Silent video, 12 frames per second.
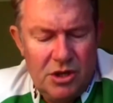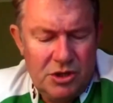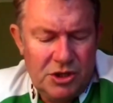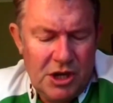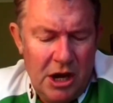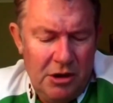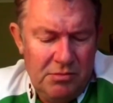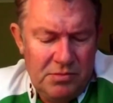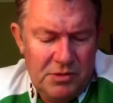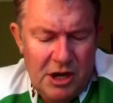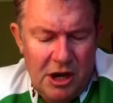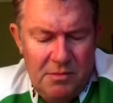So
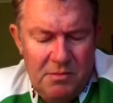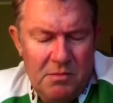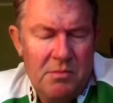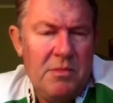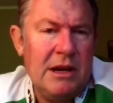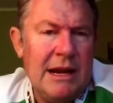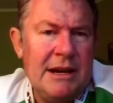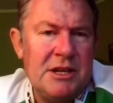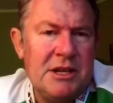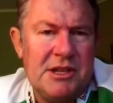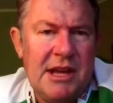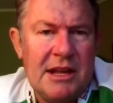the
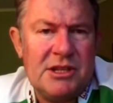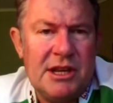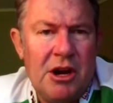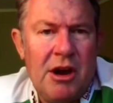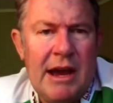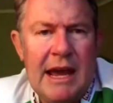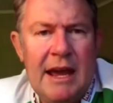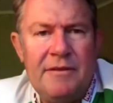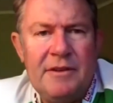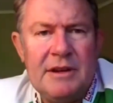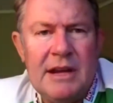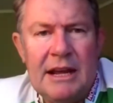latest stats that I
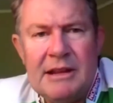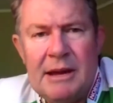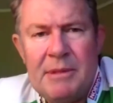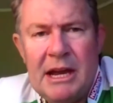have, and they may